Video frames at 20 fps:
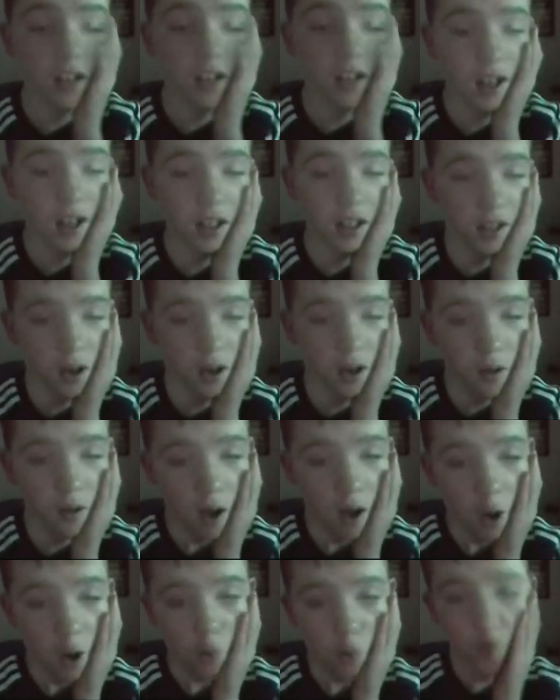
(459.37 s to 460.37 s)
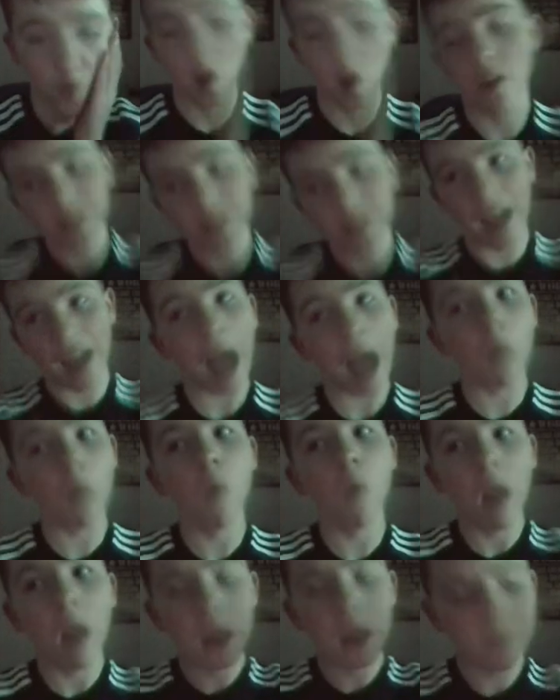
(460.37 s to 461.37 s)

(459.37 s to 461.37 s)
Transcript: Okay, so we are now